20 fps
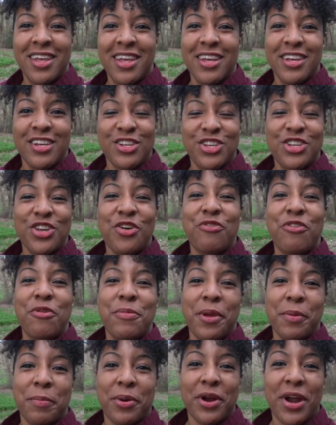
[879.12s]
So
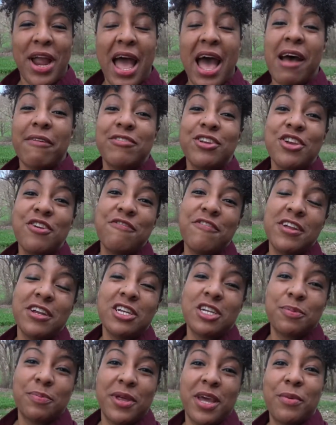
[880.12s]
remember, after you
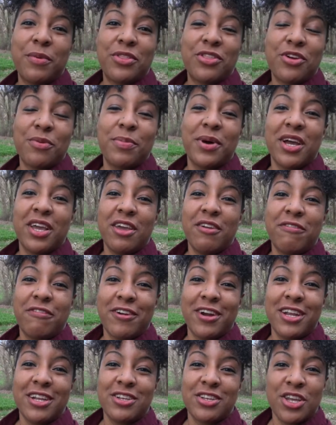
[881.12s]
finish playing with your buggy
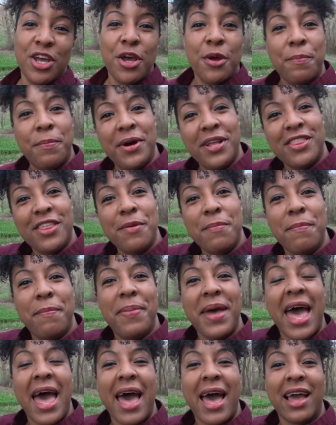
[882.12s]
friends, put them
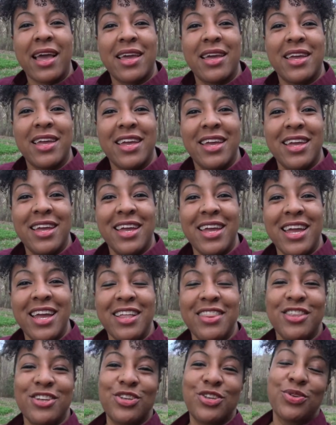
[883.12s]
back in
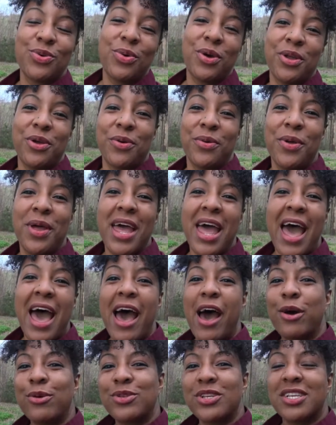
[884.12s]
the soil,
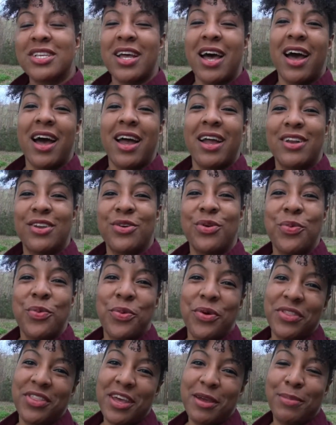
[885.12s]
outside
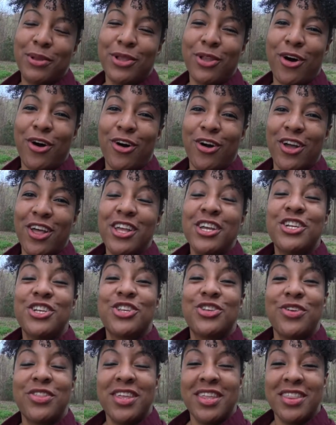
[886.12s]
where they belong,
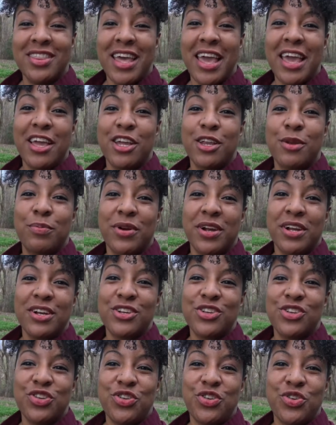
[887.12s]
so that they can bring
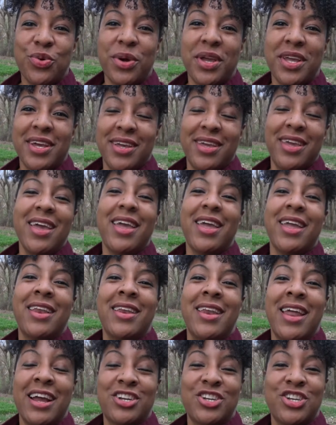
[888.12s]
us joy again
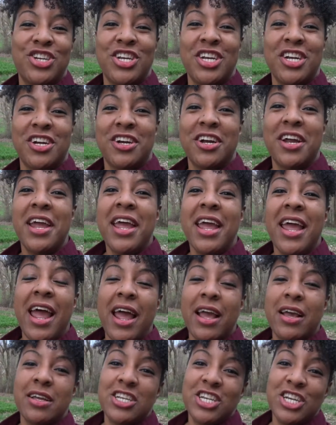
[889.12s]
next year and
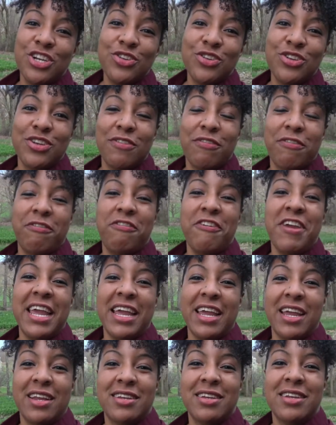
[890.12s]
continue to
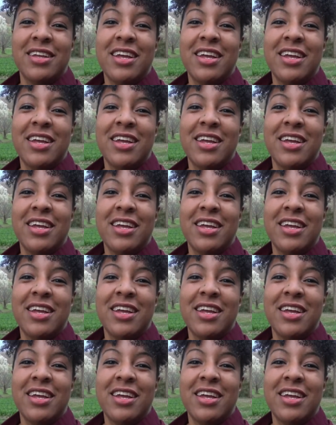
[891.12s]
feed